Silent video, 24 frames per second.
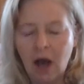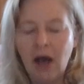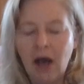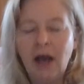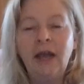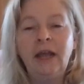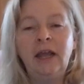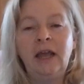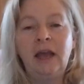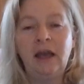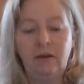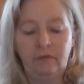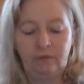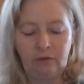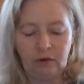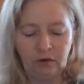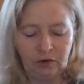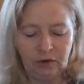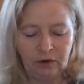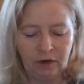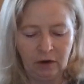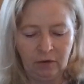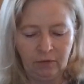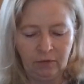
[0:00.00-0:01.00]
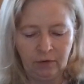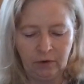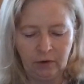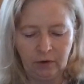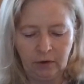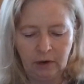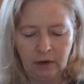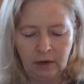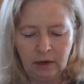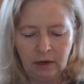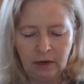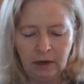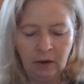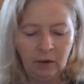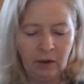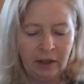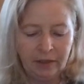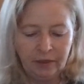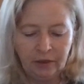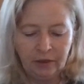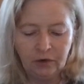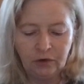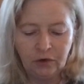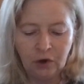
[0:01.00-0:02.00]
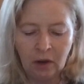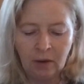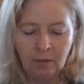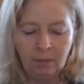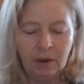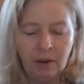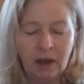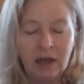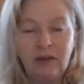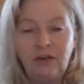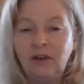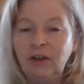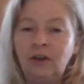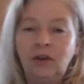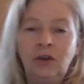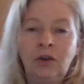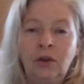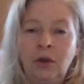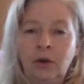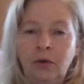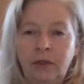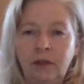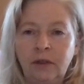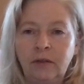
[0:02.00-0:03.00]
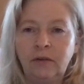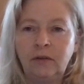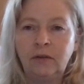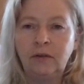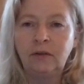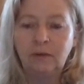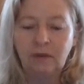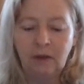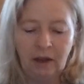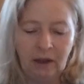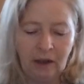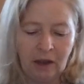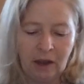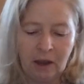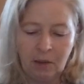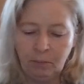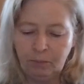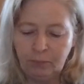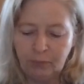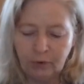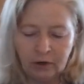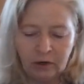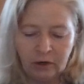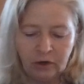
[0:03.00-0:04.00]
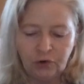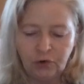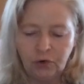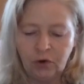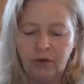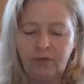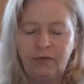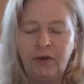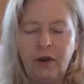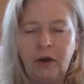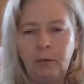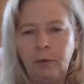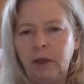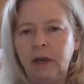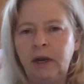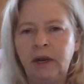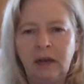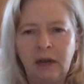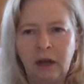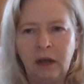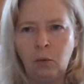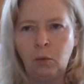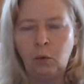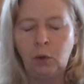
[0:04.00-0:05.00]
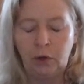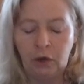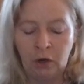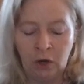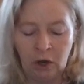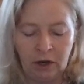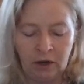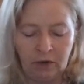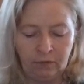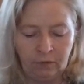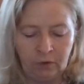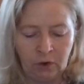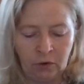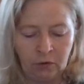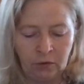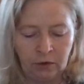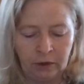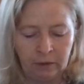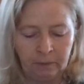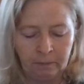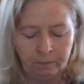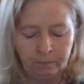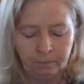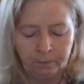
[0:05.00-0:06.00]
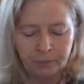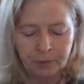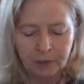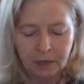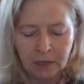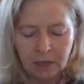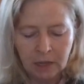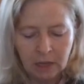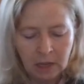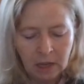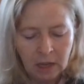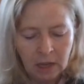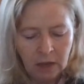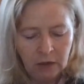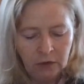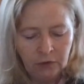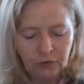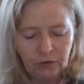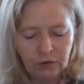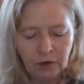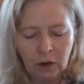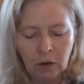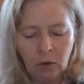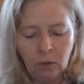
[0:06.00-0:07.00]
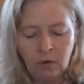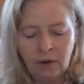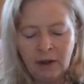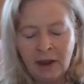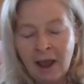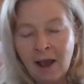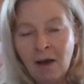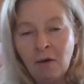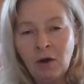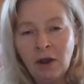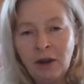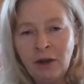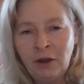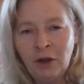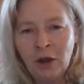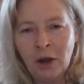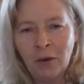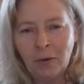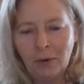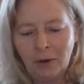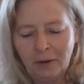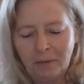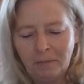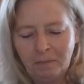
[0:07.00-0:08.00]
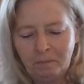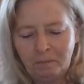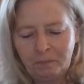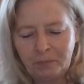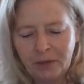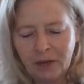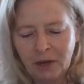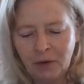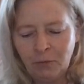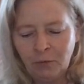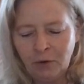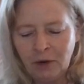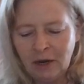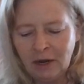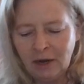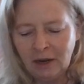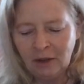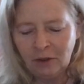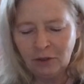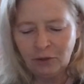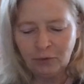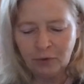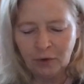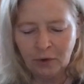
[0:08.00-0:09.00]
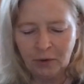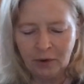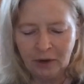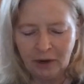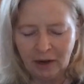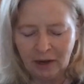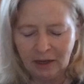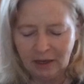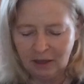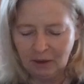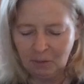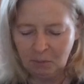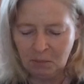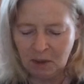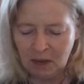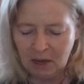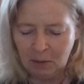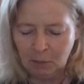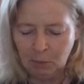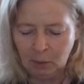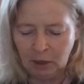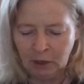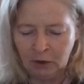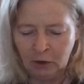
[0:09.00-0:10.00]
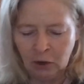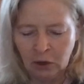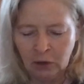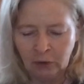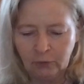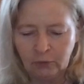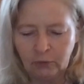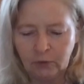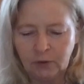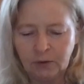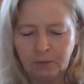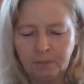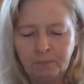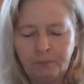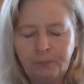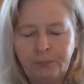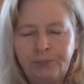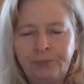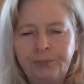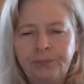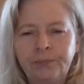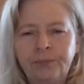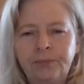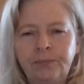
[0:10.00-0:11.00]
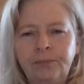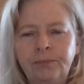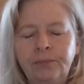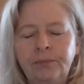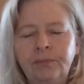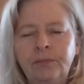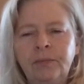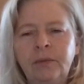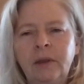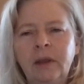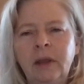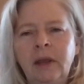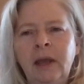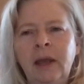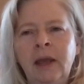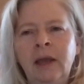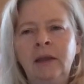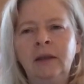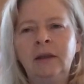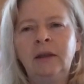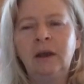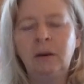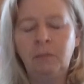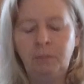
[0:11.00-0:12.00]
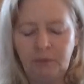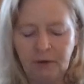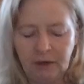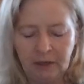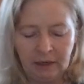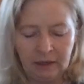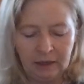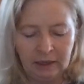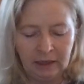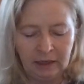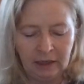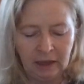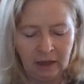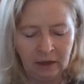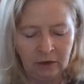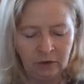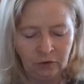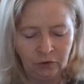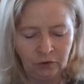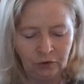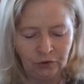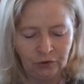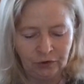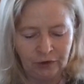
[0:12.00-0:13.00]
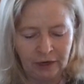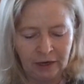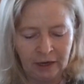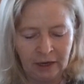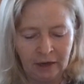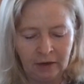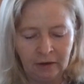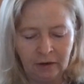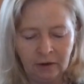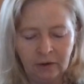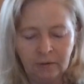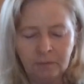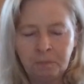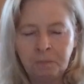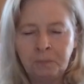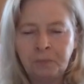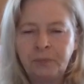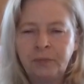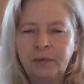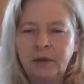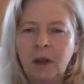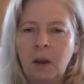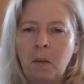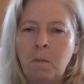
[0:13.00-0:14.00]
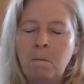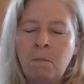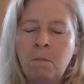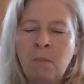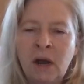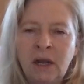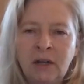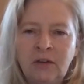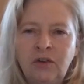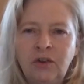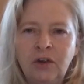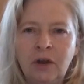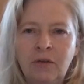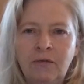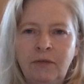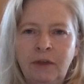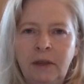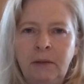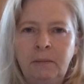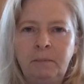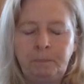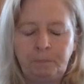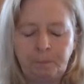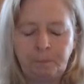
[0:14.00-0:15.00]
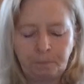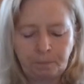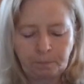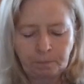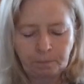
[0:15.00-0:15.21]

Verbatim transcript: I have discovered. Now, at the time, I didn't know this. I, I'm pretty sure if I read it, I would not have known it. So now I know it, and reading through it, I can make my notes and completely understand much of it.